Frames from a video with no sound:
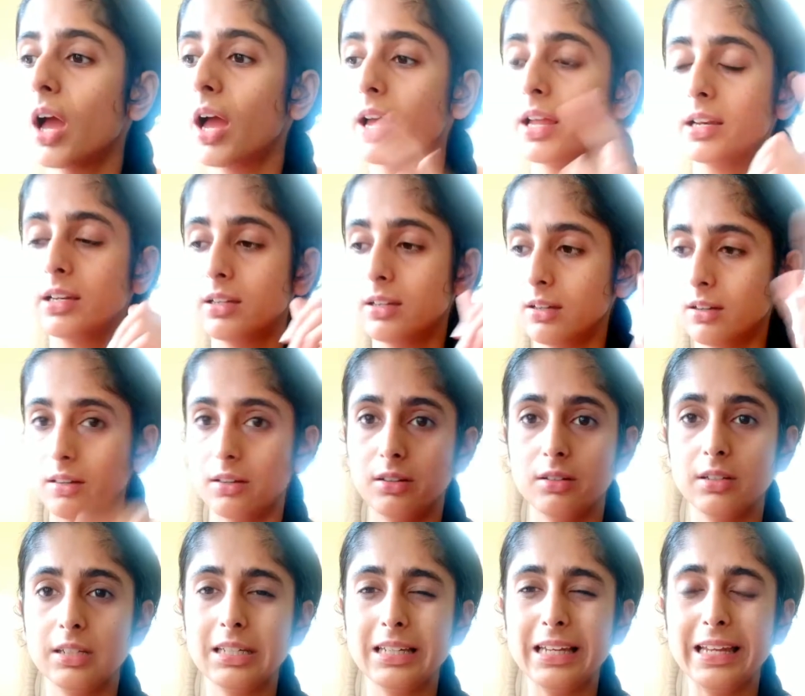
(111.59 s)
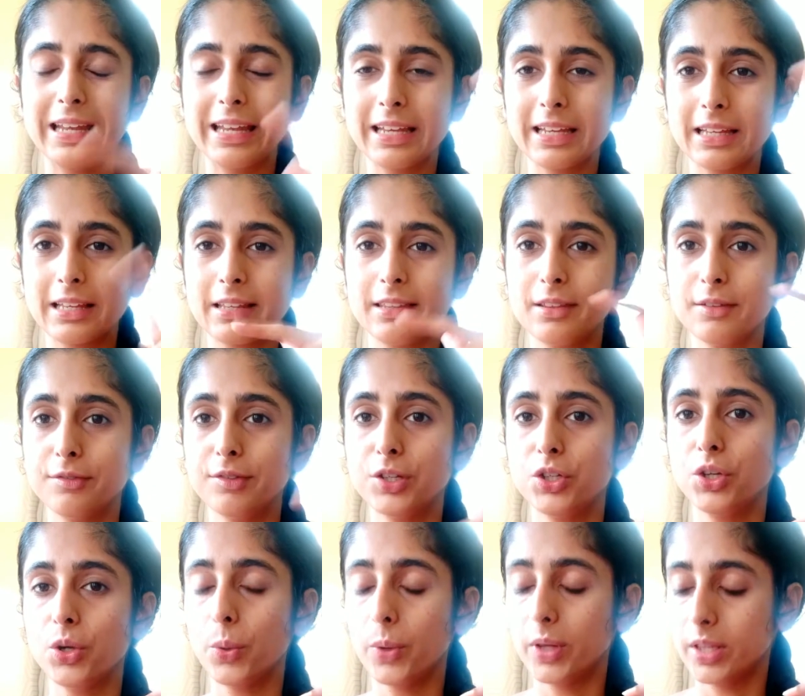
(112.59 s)
I'll link the
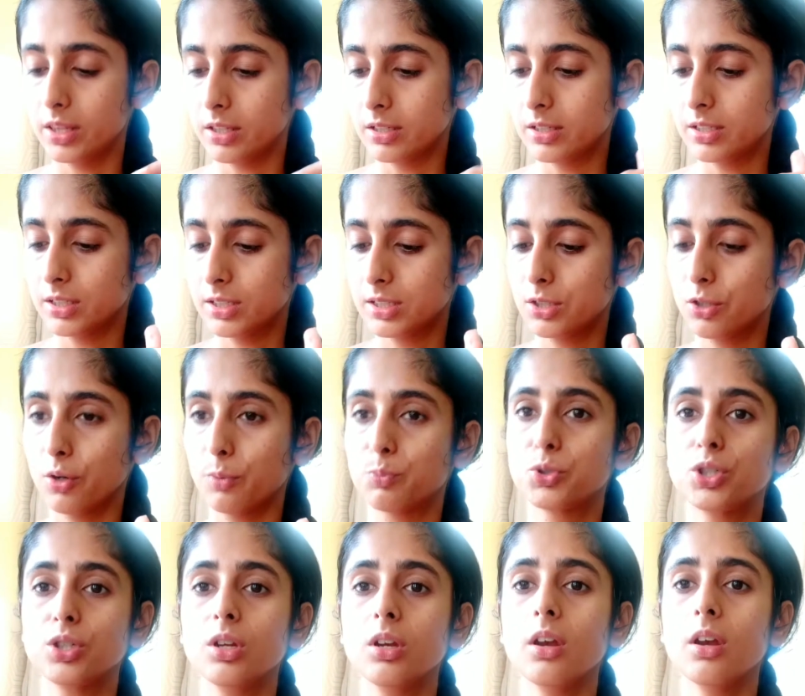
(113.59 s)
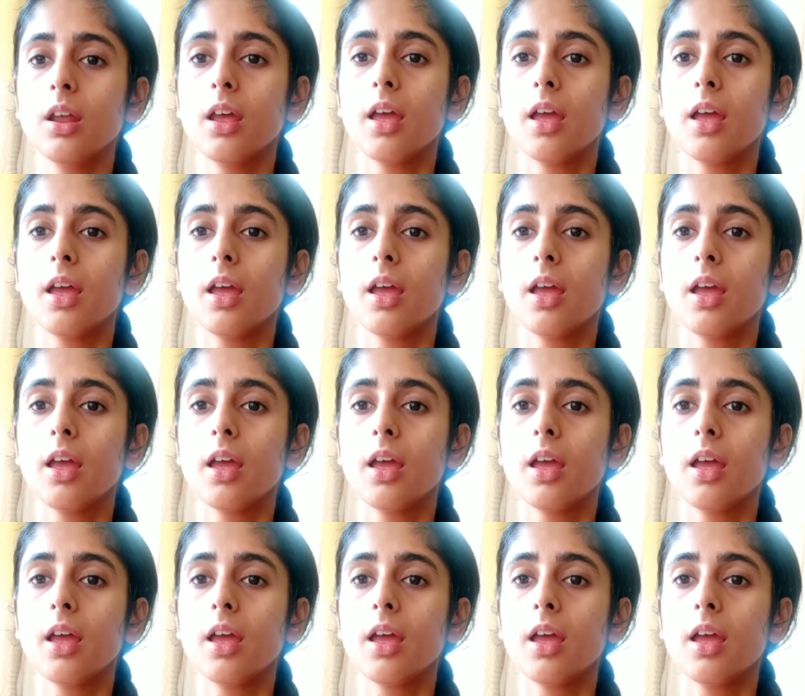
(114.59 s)
video in the description.